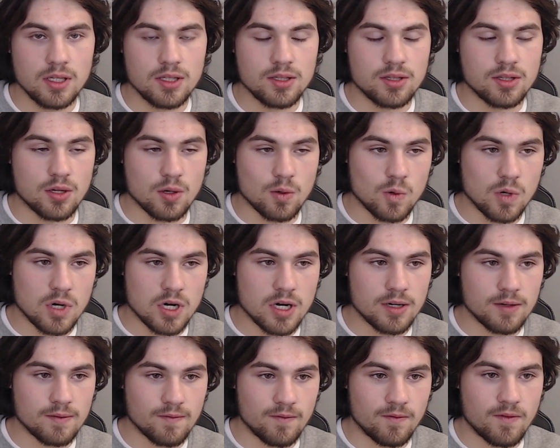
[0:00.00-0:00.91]
There
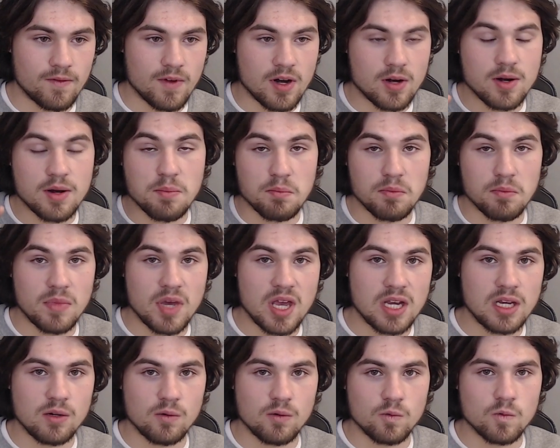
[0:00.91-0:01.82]
weren't very
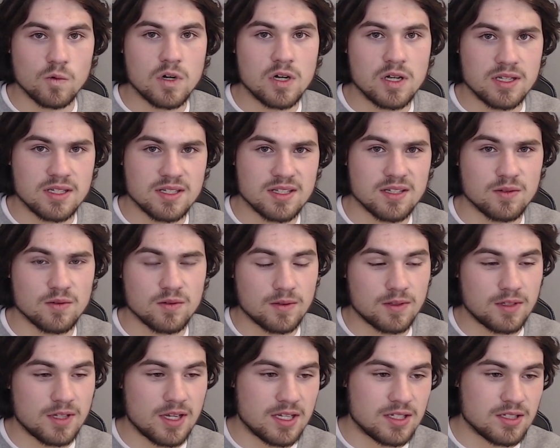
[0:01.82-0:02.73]
many ones.
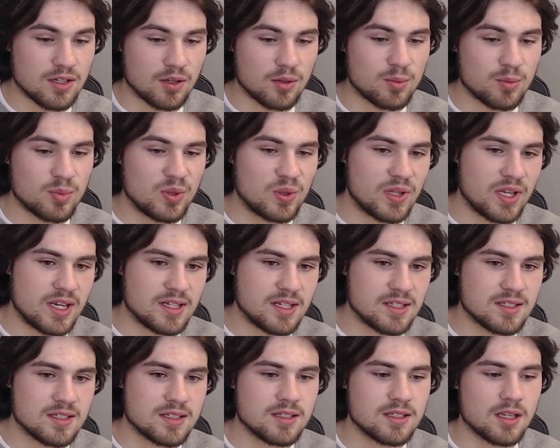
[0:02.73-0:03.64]
It took
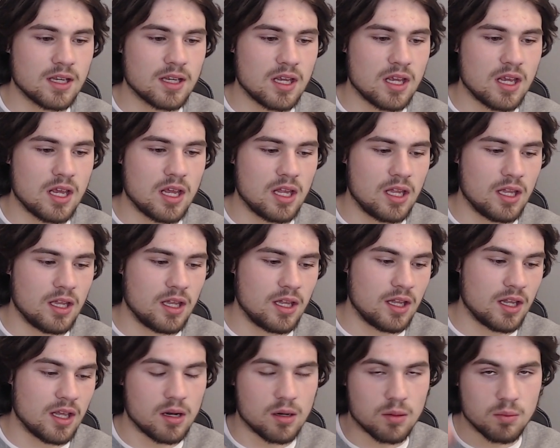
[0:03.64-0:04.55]
place
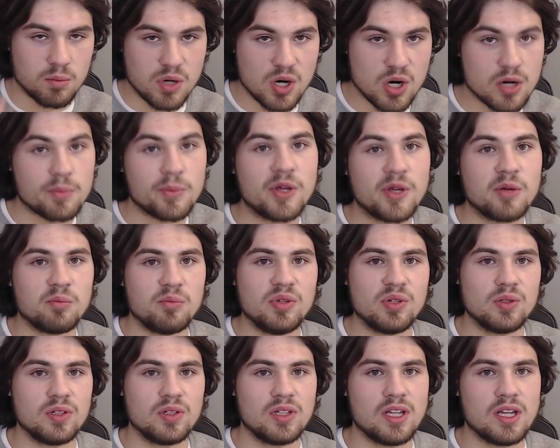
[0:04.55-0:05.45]
in an apartment
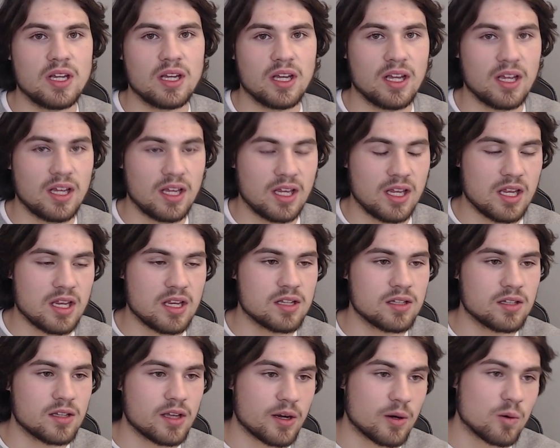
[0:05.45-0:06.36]
building
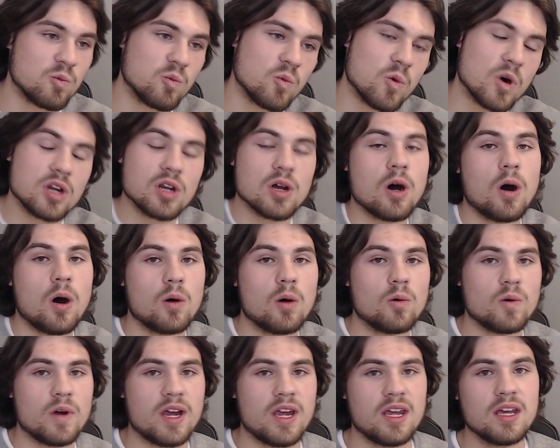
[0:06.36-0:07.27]
in like one
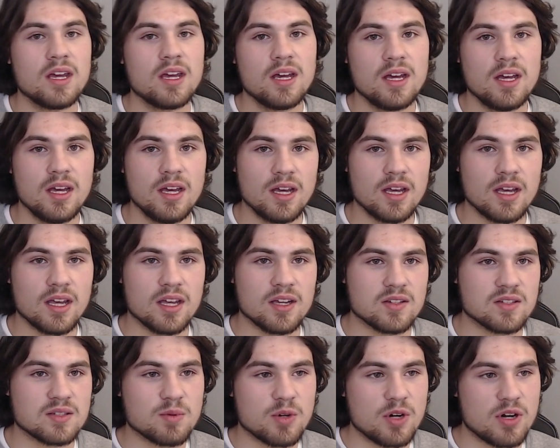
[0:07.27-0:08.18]
hallway.
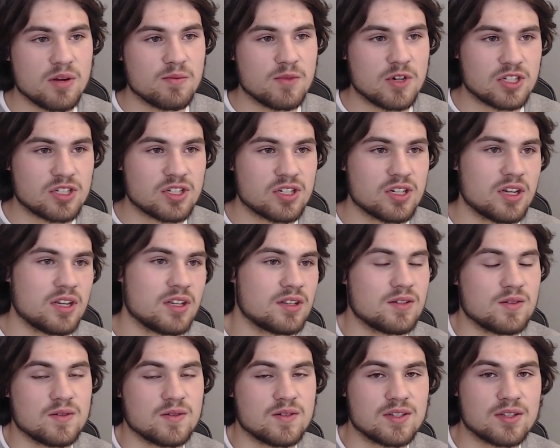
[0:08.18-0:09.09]
That was pretty much
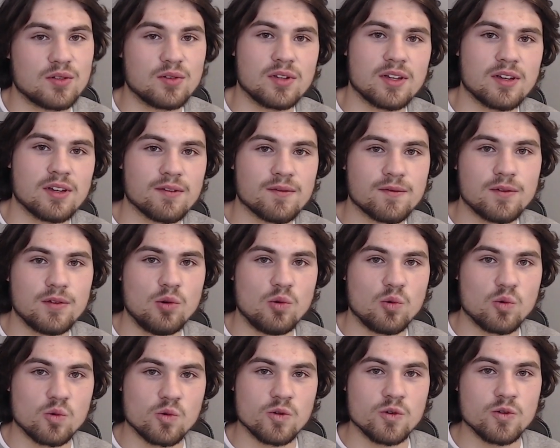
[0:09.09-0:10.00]
it. There was only a
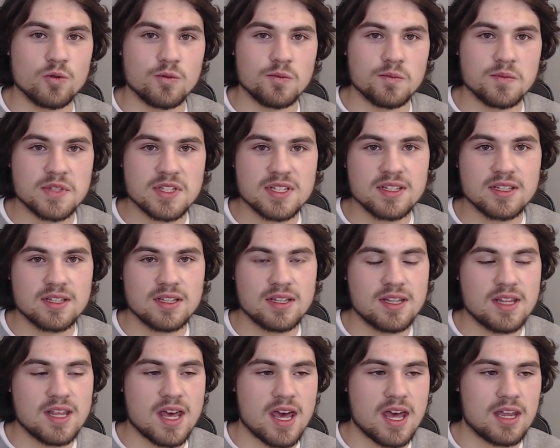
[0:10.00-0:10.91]
few rooms
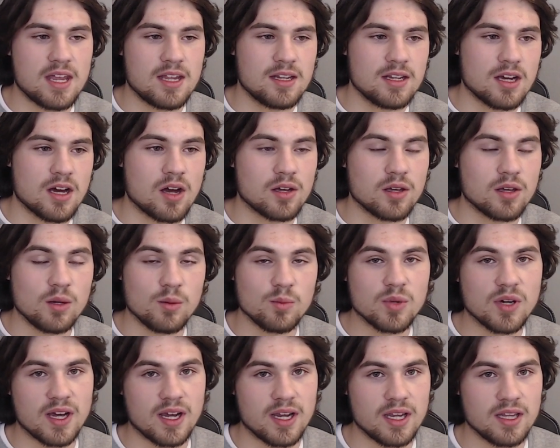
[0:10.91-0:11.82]
that
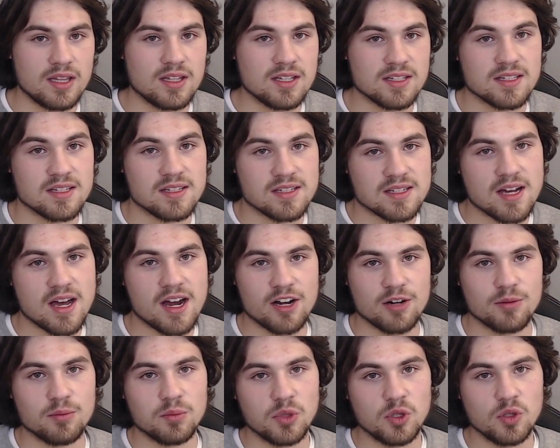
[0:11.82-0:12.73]
occupied this
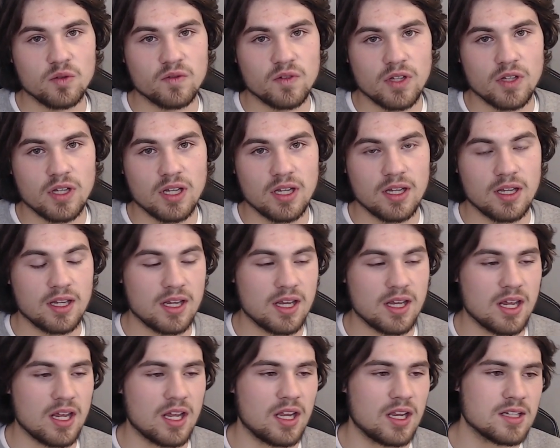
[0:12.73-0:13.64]
entire movie.
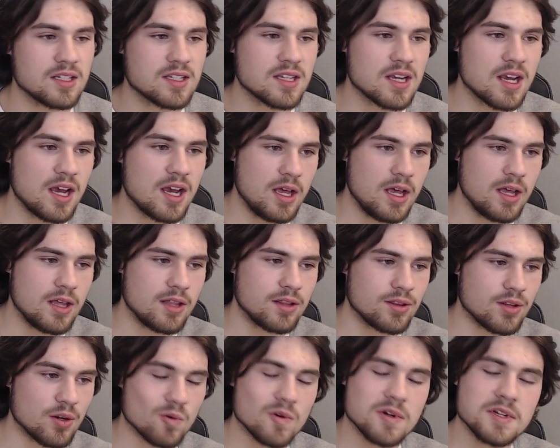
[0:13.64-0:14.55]
And
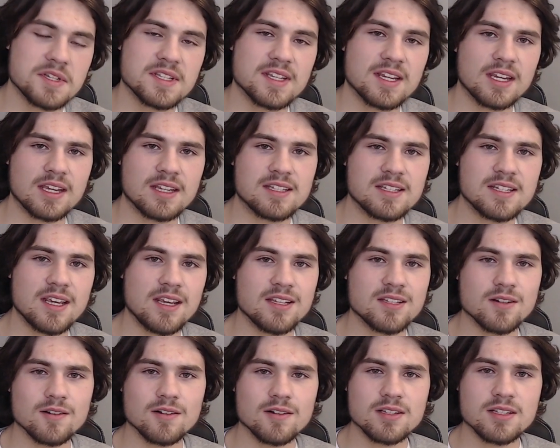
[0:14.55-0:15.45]
there was like a
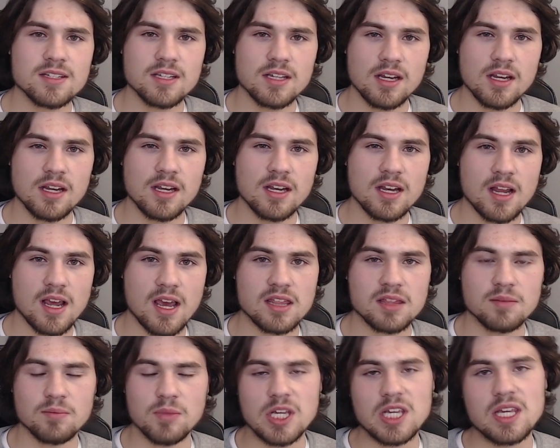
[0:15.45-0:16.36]
teaser scene
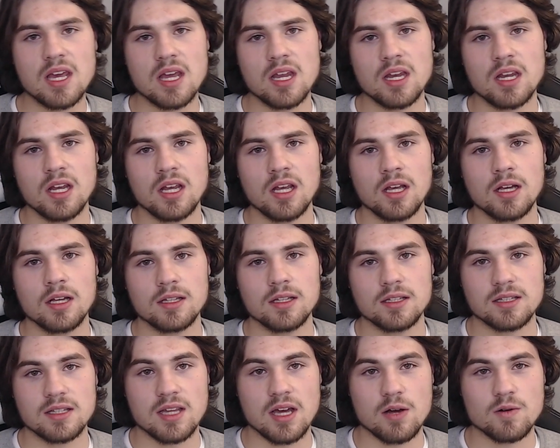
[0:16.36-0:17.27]
at the
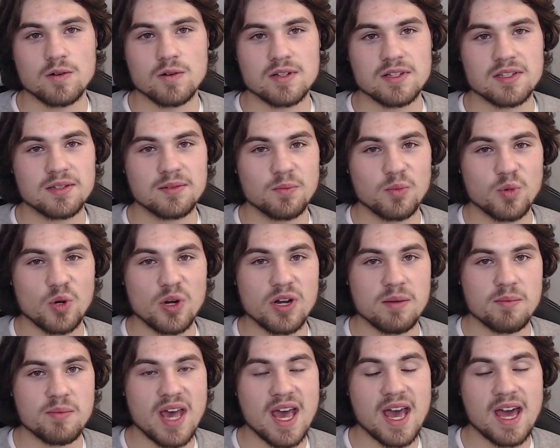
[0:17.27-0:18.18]
beginning that was
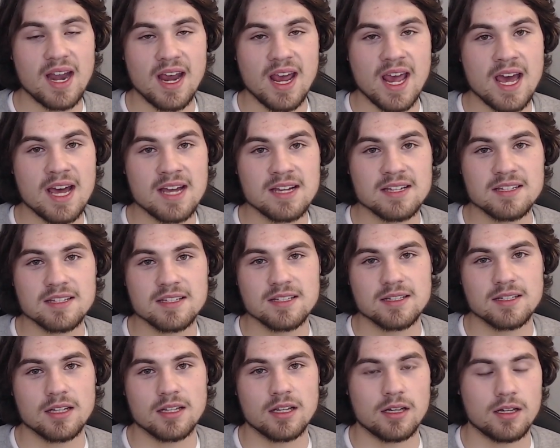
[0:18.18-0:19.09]
pretty
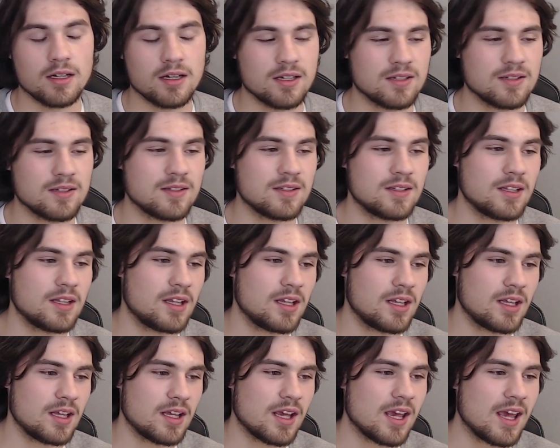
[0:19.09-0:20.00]
badass.
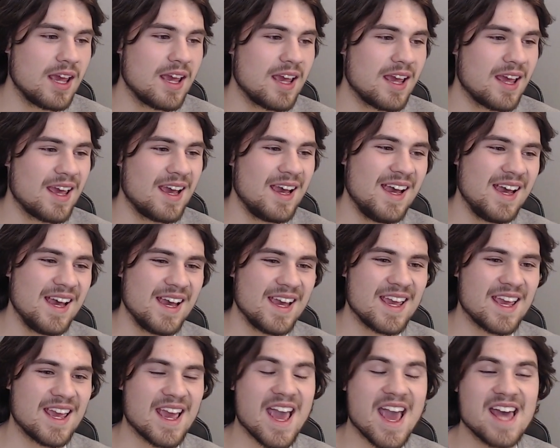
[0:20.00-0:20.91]

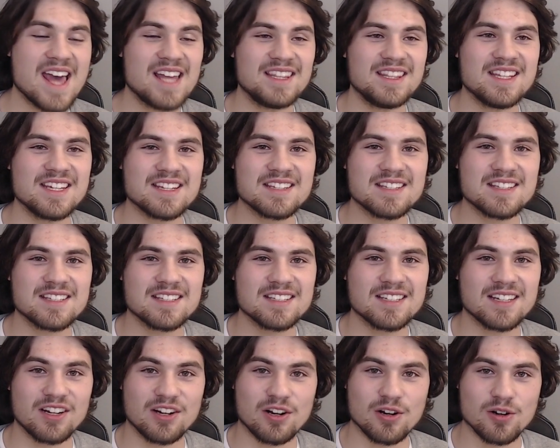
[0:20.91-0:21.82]
It had
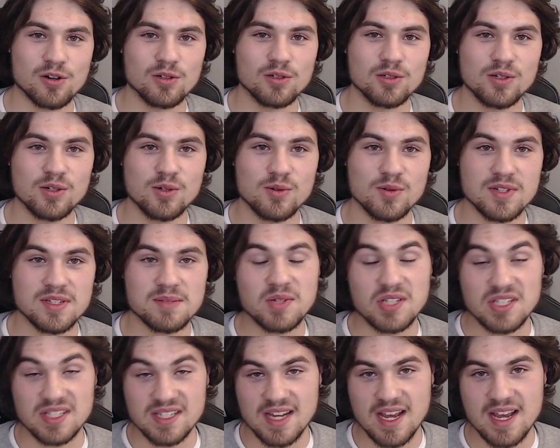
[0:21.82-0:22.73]
this girl who was
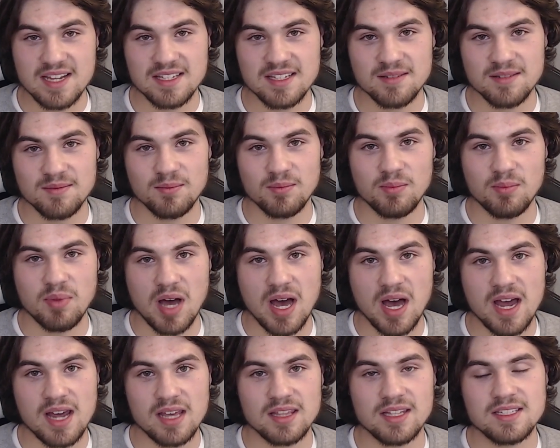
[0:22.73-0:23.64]
possessed
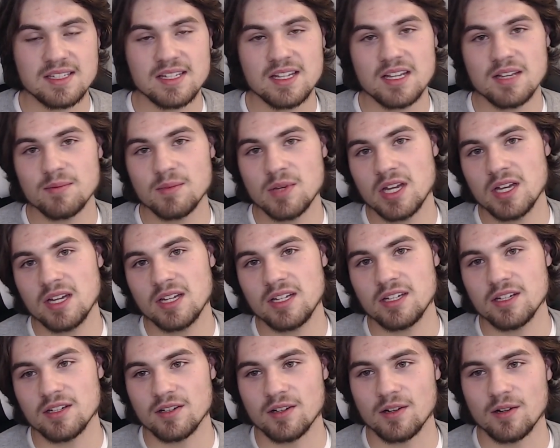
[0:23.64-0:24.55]
by the
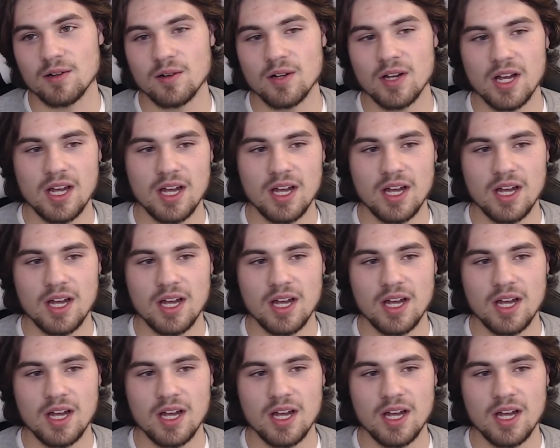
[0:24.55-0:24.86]
demon, you know.